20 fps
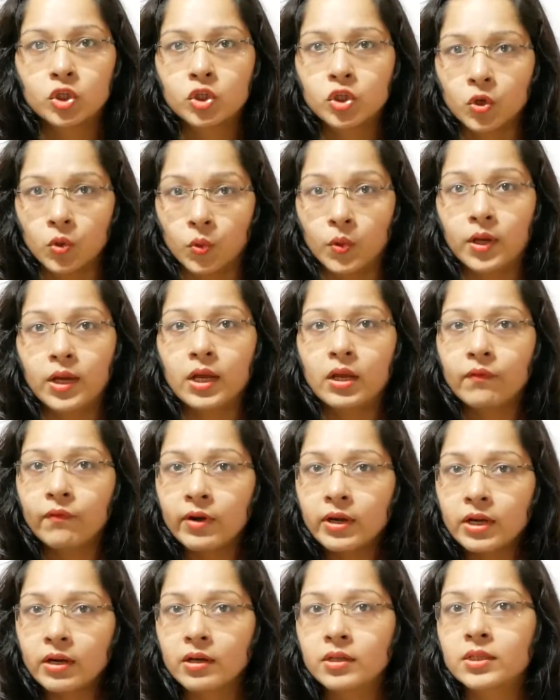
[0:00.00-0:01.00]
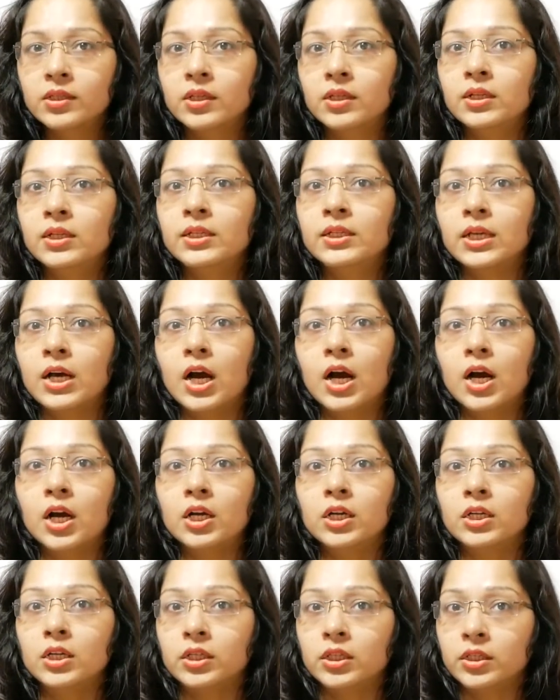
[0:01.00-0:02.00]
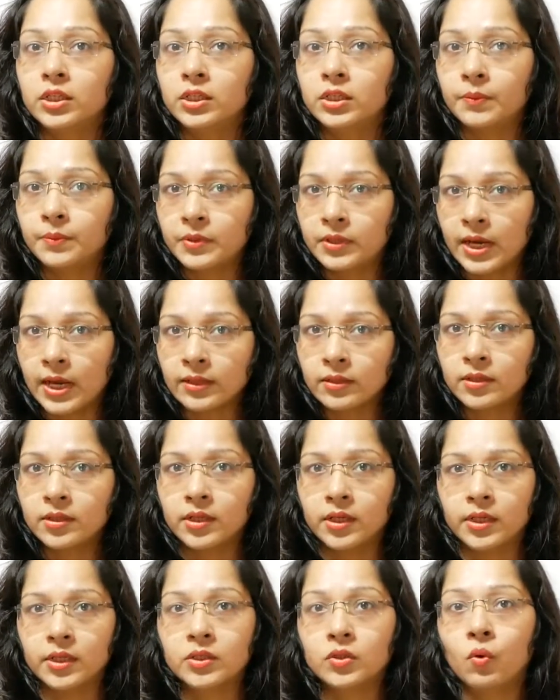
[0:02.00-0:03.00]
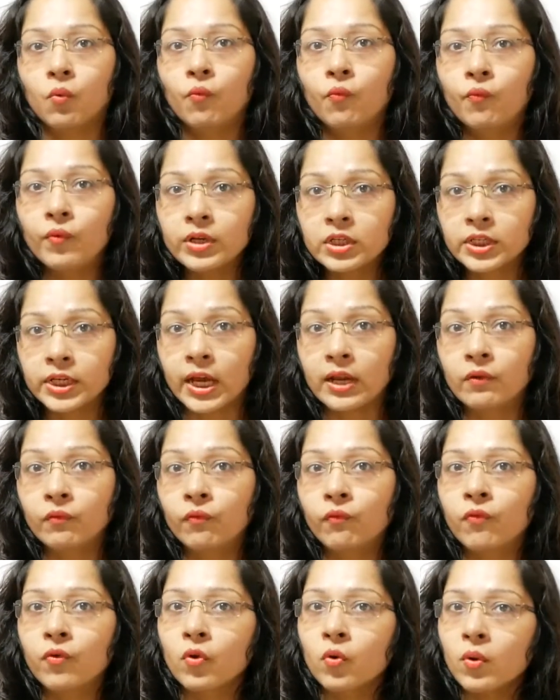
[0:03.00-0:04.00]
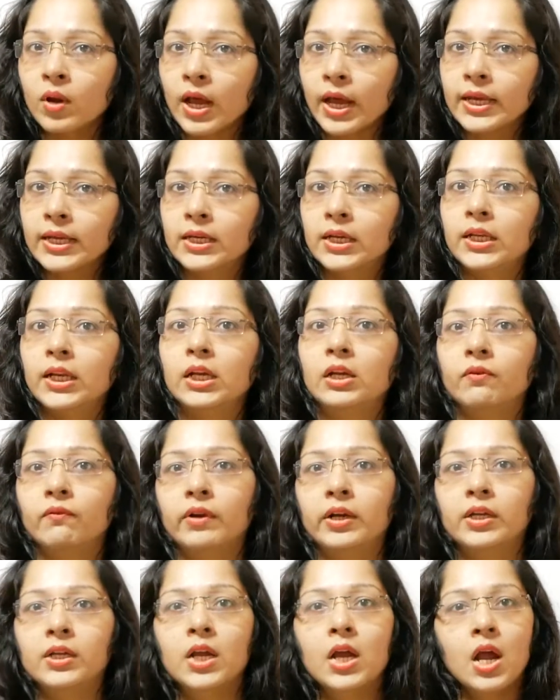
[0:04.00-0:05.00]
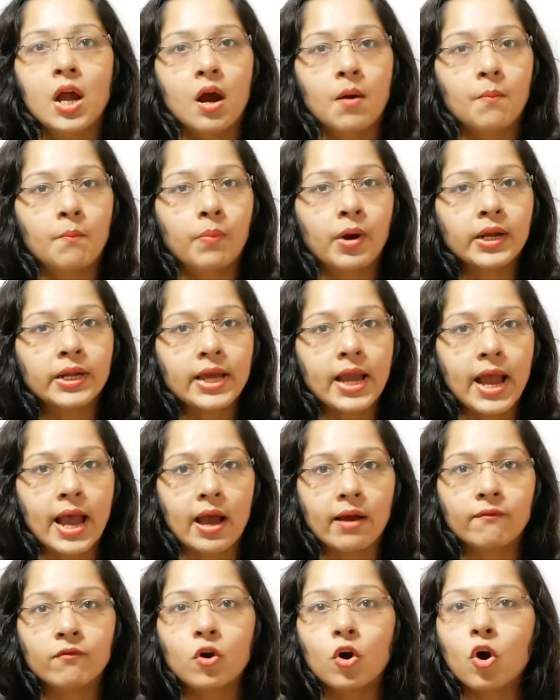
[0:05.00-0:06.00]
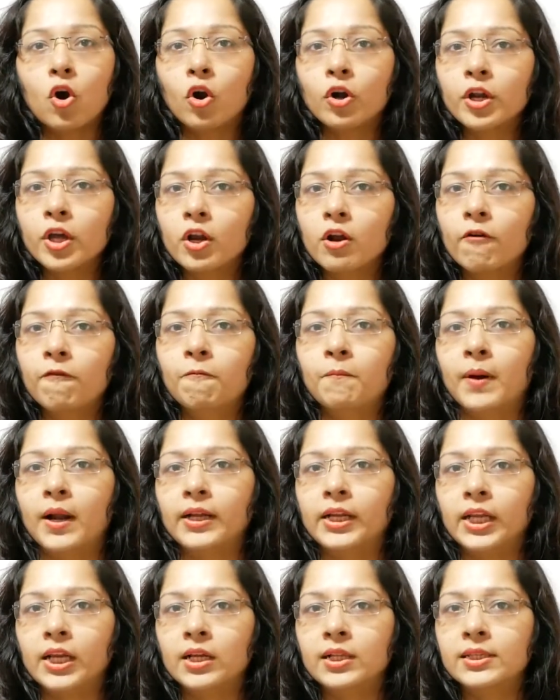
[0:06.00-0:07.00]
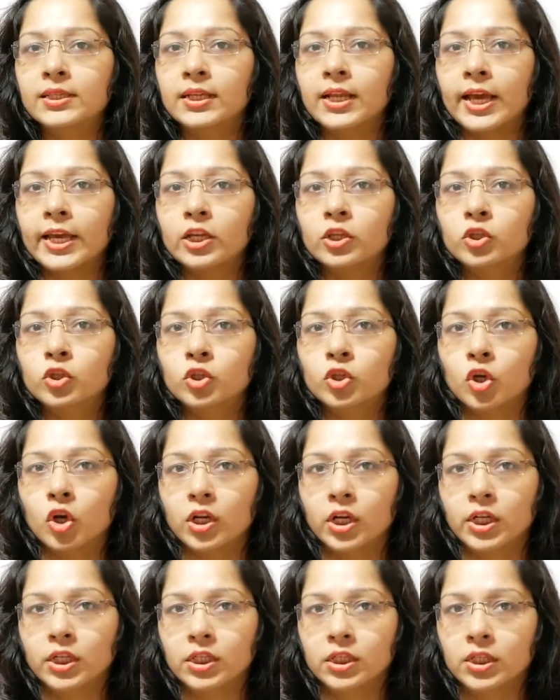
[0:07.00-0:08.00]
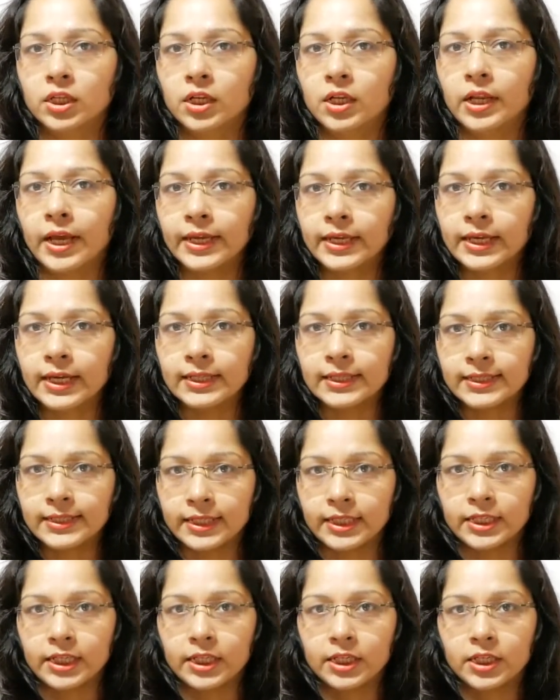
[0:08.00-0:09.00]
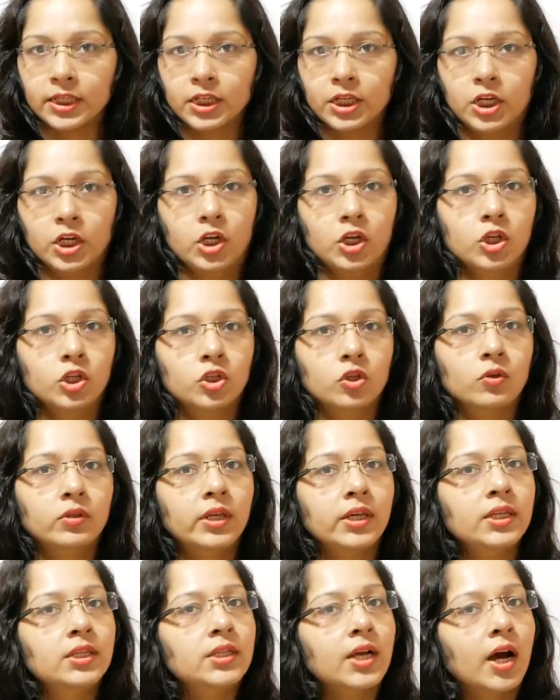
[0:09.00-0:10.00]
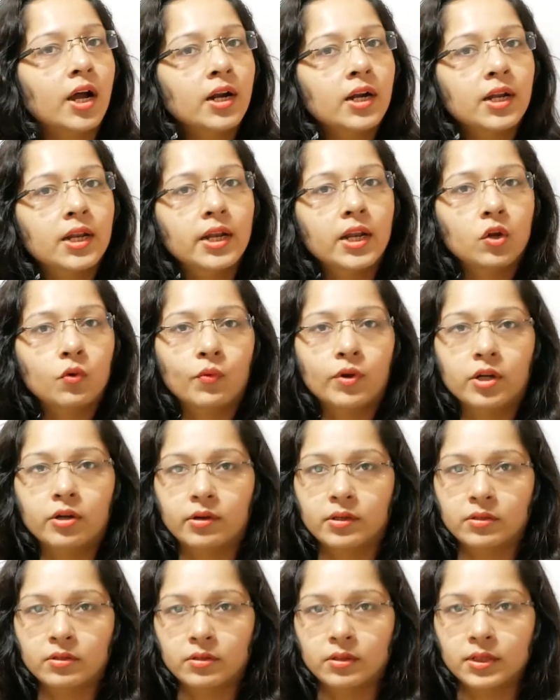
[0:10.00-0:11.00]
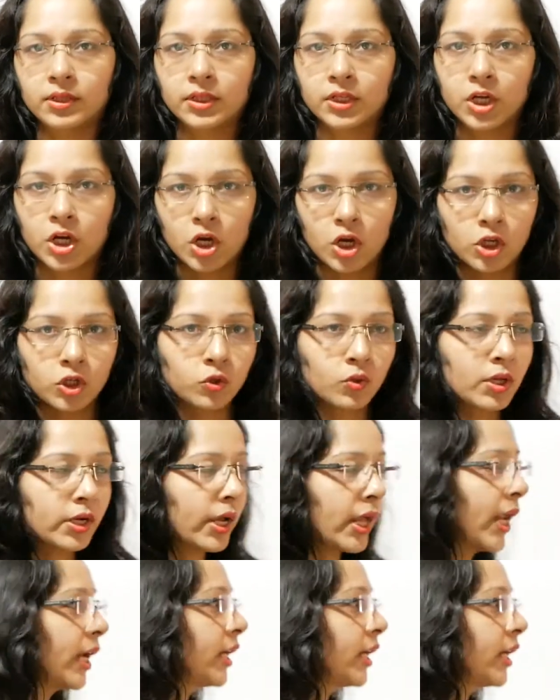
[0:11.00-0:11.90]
So liquid crystals are the substances which can flow like a liquid but have order of particles like solid, like LCD. So these are liquid crystals. So the